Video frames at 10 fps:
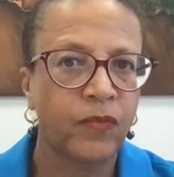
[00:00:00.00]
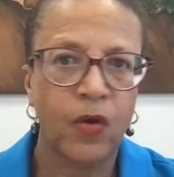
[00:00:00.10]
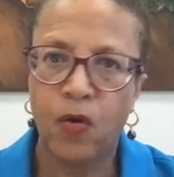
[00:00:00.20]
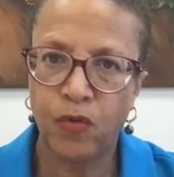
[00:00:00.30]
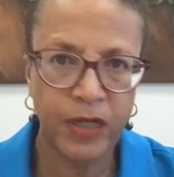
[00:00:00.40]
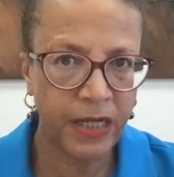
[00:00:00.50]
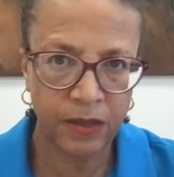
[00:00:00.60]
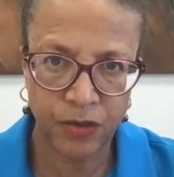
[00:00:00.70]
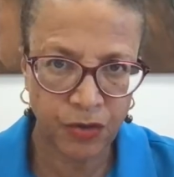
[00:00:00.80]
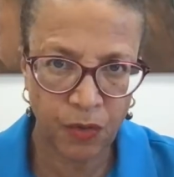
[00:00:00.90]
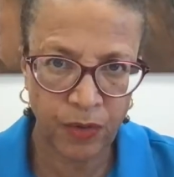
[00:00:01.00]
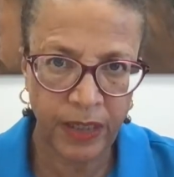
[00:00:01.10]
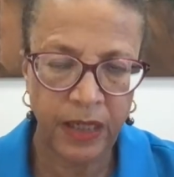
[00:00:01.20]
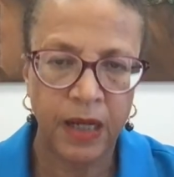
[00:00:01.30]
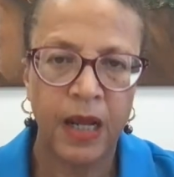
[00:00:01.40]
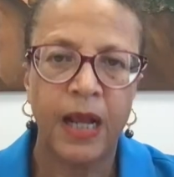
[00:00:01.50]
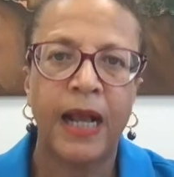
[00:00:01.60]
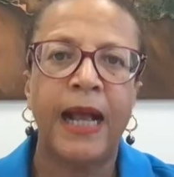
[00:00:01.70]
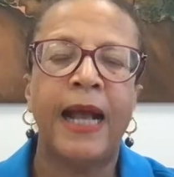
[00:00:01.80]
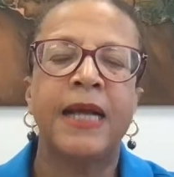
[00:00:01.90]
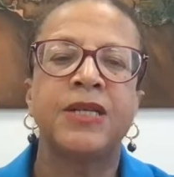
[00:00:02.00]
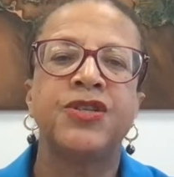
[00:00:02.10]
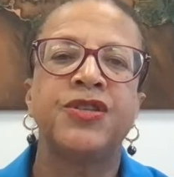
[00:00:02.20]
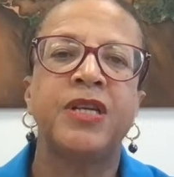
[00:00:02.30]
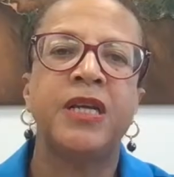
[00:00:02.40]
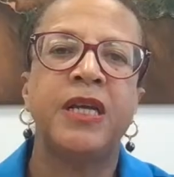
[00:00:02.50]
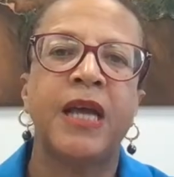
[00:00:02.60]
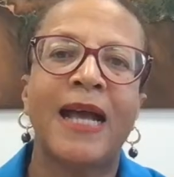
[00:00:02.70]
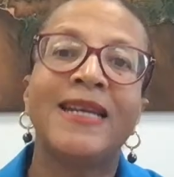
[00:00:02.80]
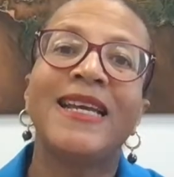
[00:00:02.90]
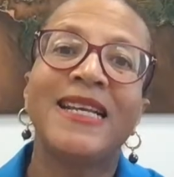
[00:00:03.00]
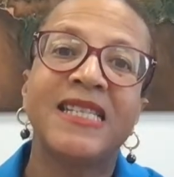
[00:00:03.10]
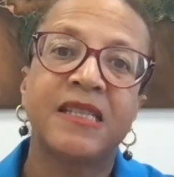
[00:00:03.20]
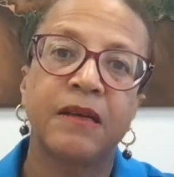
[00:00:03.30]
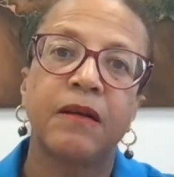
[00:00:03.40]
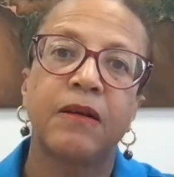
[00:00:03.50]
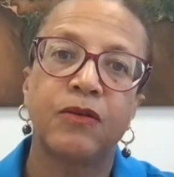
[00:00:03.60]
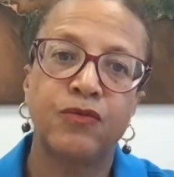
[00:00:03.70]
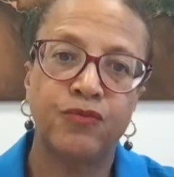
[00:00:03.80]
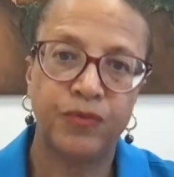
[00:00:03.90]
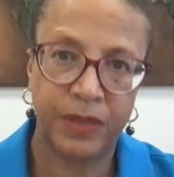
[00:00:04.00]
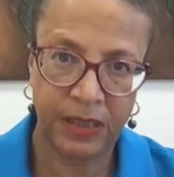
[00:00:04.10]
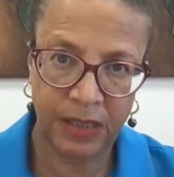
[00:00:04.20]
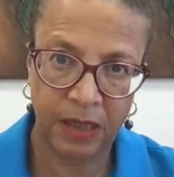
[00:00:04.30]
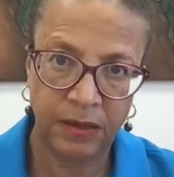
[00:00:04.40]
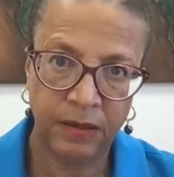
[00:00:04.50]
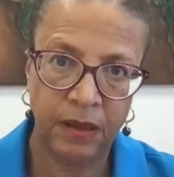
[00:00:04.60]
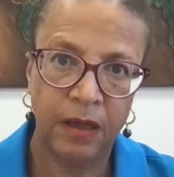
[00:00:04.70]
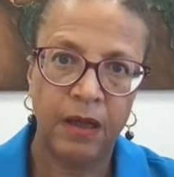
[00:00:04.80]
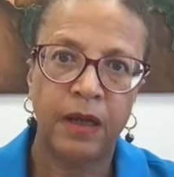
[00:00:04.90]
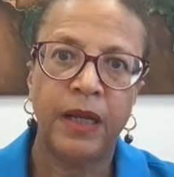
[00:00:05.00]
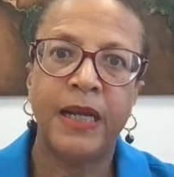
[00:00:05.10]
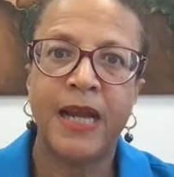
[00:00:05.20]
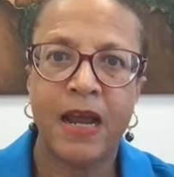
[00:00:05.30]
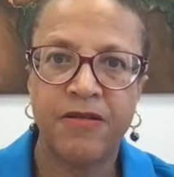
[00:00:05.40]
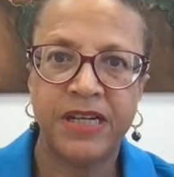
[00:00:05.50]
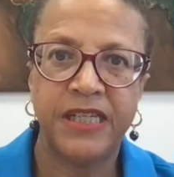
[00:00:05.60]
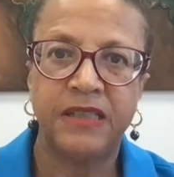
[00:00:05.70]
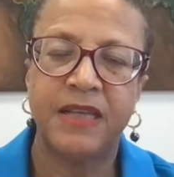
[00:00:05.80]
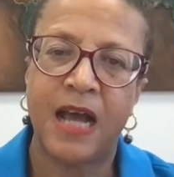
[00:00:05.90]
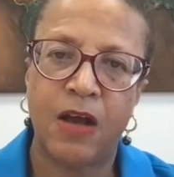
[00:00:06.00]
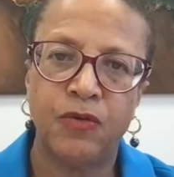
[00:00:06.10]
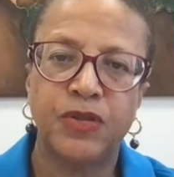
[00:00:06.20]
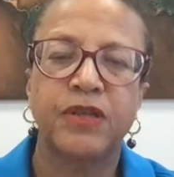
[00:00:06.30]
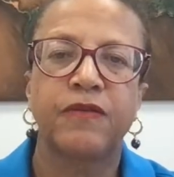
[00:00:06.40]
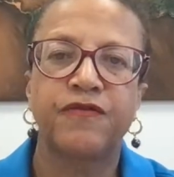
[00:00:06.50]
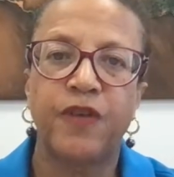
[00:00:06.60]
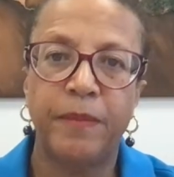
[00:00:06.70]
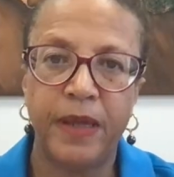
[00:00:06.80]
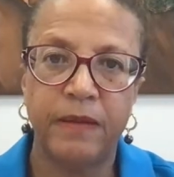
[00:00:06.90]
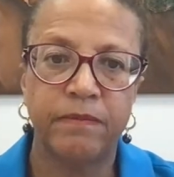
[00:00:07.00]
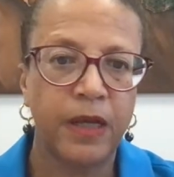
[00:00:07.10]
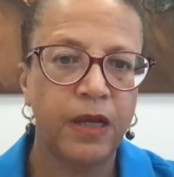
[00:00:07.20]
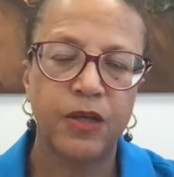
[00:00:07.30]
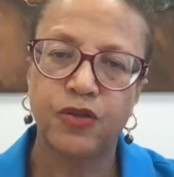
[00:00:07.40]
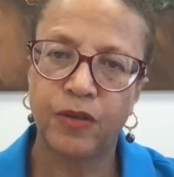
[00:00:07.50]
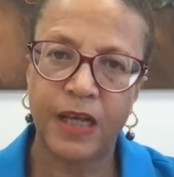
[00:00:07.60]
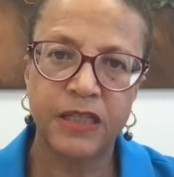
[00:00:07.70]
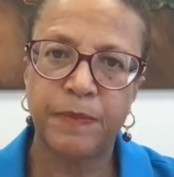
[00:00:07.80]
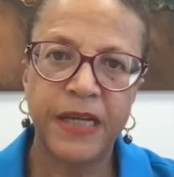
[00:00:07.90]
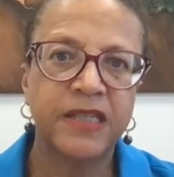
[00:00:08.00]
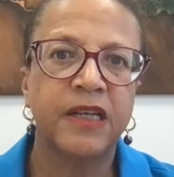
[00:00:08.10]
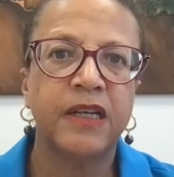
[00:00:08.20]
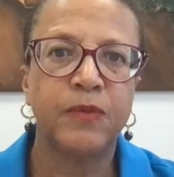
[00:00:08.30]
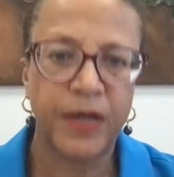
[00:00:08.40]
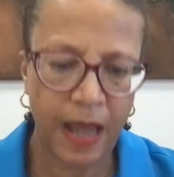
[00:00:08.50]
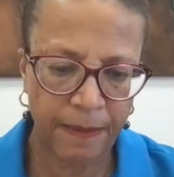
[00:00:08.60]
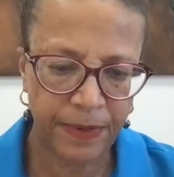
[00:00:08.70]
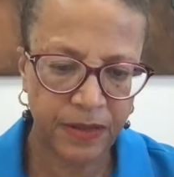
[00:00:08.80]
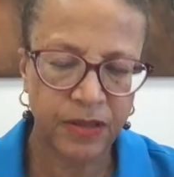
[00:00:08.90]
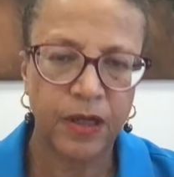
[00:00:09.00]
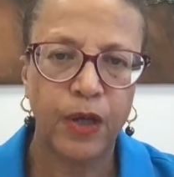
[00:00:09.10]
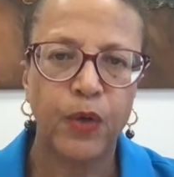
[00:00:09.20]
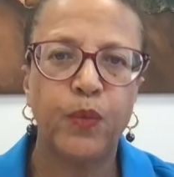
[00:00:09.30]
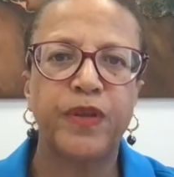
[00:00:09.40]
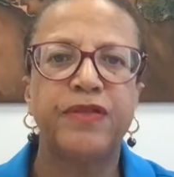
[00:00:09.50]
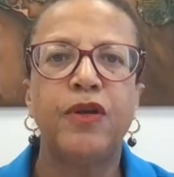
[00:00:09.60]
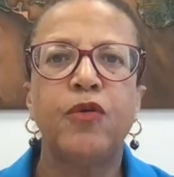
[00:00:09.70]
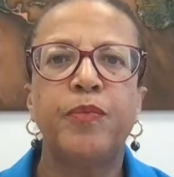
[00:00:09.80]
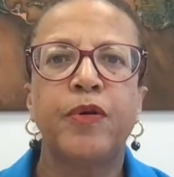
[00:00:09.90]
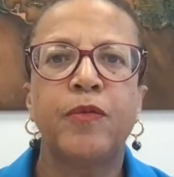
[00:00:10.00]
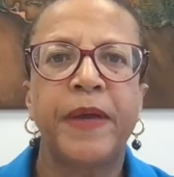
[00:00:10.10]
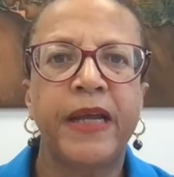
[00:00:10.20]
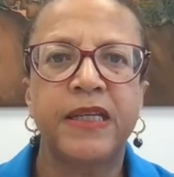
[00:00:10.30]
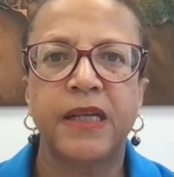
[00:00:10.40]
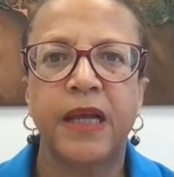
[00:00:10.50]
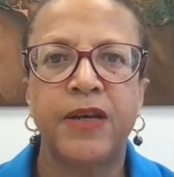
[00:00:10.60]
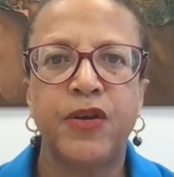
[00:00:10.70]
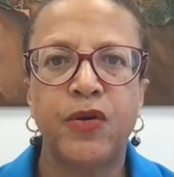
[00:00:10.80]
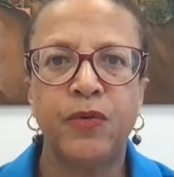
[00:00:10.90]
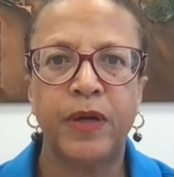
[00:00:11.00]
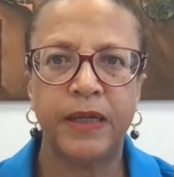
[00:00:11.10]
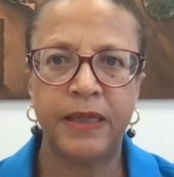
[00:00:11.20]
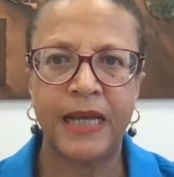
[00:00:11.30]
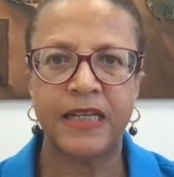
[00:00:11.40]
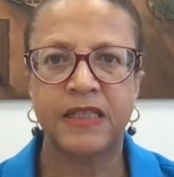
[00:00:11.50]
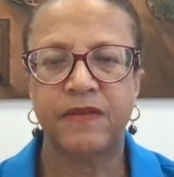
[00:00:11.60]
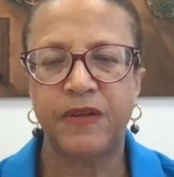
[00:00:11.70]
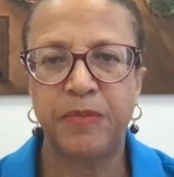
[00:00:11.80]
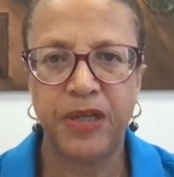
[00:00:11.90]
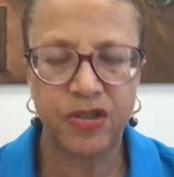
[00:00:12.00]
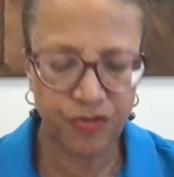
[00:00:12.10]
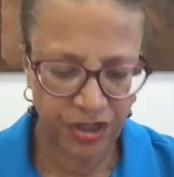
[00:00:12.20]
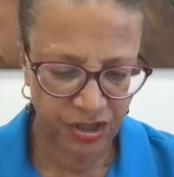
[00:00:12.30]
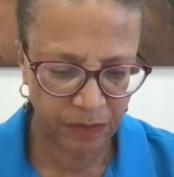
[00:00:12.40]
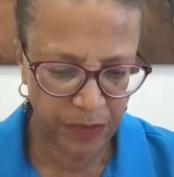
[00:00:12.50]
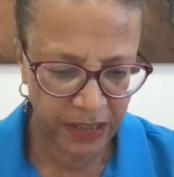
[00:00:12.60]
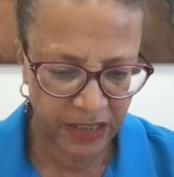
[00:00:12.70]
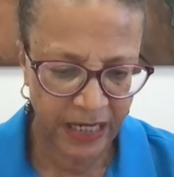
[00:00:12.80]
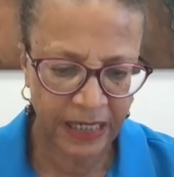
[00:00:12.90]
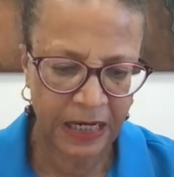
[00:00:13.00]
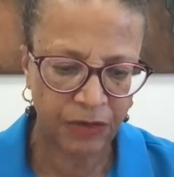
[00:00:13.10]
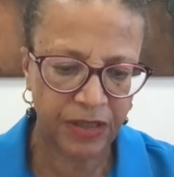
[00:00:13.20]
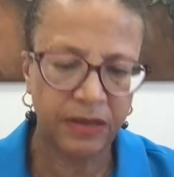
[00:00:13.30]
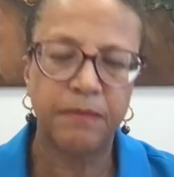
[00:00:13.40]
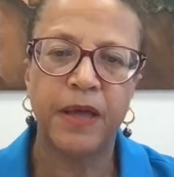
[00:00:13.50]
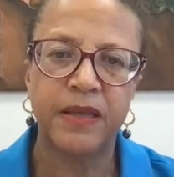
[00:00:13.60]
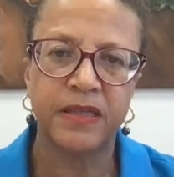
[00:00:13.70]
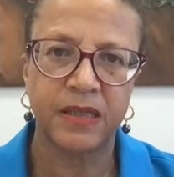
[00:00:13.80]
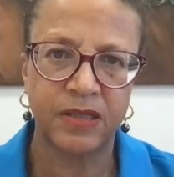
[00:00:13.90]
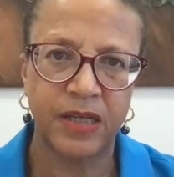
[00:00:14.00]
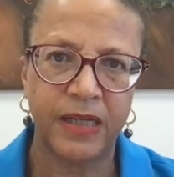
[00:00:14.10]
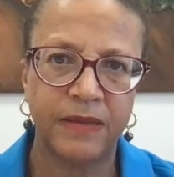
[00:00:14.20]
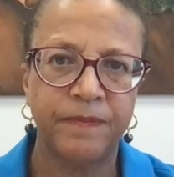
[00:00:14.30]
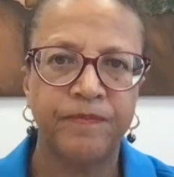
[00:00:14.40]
wholly and solely, and his son inherited the house from him. So that's basically what happened, with no probate and no letters of administration being taken out in the mother's estate.